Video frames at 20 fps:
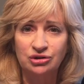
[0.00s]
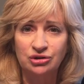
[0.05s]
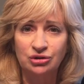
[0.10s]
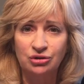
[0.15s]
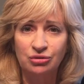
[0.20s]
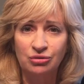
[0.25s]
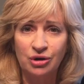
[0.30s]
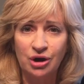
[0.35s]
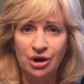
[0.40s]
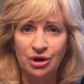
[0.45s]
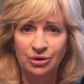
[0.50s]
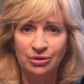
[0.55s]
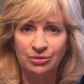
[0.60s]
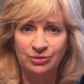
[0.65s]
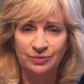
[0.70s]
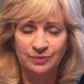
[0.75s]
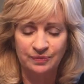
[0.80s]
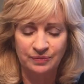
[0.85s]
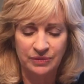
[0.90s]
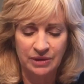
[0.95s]
to grow.
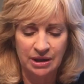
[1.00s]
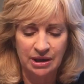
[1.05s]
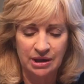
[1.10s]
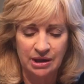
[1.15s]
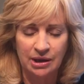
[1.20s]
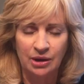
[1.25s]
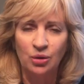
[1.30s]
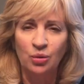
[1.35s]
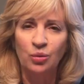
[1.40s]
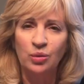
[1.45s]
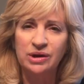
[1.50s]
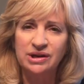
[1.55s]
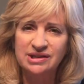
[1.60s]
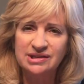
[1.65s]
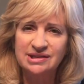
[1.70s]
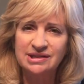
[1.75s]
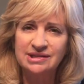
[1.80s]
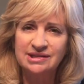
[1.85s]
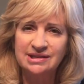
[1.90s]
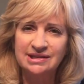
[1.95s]
What
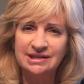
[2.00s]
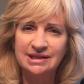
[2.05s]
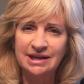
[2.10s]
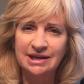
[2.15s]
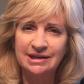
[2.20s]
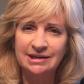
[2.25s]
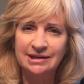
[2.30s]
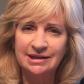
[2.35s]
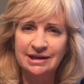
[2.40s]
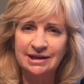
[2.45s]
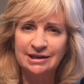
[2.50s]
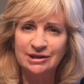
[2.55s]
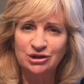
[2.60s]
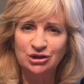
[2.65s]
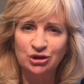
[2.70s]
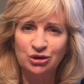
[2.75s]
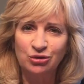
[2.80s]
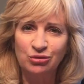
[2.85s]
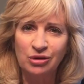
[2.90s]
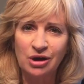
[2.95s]
does a seed need
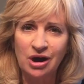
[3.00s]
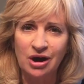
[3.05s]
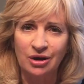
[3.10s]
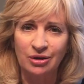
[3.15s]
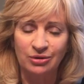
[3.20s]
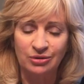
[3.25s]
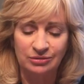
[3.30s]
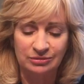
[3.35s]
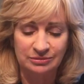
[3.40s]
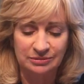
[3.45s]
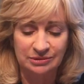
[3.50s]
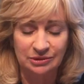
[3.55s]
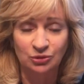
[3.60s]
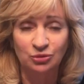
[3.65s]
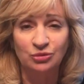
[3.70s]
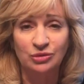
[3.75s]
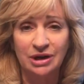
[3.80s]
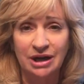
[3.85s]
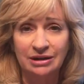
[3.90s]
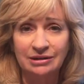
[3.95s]
to grow?
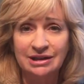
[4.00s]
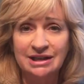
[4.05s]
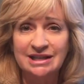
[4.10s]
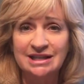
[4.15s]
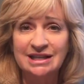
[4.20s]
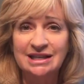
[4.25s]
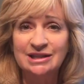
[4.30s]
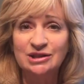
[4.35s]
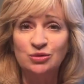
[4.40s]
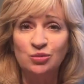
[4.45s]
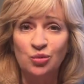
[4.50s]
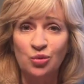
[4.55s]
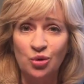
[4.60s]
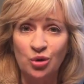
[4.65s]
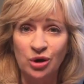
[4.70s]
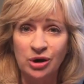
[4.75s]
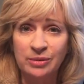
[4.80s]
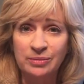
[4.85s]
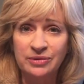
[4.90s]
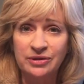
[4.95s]
Well, it needs
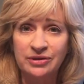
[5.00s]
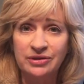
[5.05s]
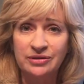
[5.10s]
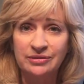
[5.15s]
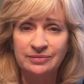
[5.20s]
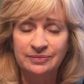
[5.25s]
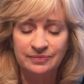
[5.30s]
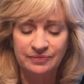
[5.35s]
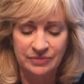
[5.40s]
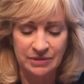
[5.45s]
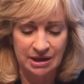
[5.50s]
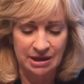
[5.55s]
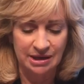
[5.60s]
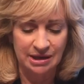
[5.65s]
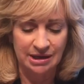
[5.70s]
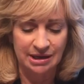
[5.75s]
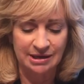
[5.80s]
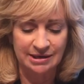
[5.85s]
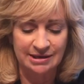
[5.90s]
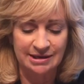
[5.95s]
warmth,
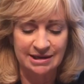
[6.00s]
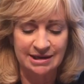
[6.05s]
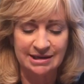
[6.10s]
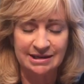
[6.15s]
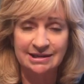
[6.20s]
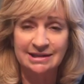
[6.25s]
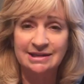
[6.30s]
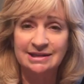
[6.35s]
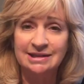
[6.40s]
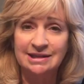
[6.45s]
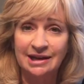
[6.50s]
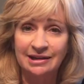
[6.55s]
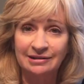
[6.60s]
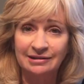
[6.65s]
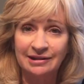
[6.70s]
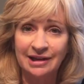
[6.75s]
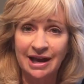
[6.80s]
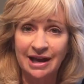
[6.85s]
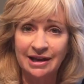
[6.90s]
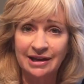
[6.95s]
it needs
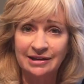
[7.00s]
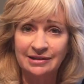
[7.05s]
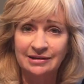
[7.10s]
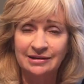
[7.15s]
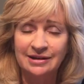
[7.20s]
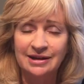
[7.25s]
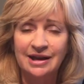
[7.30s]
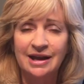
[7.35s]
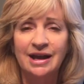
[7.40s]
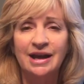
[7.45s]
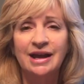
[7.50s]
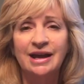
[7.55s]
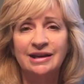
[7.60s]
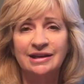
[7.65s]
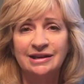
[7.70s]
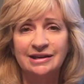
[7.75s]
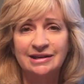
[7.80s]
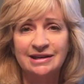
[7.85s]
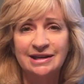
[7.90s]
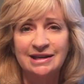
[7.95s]
sunlight, and
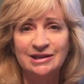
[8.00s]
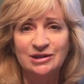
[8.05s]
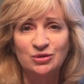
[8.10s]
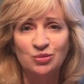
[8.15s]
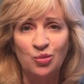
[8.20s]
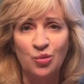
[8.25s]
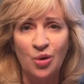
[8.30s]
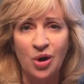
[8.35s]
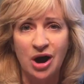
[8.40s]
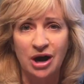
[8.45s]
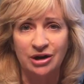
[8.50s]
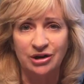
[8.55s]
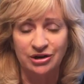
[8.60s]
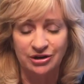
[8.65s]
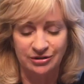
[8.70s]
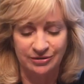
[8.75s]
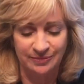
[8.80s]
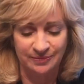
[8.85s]
it needs water.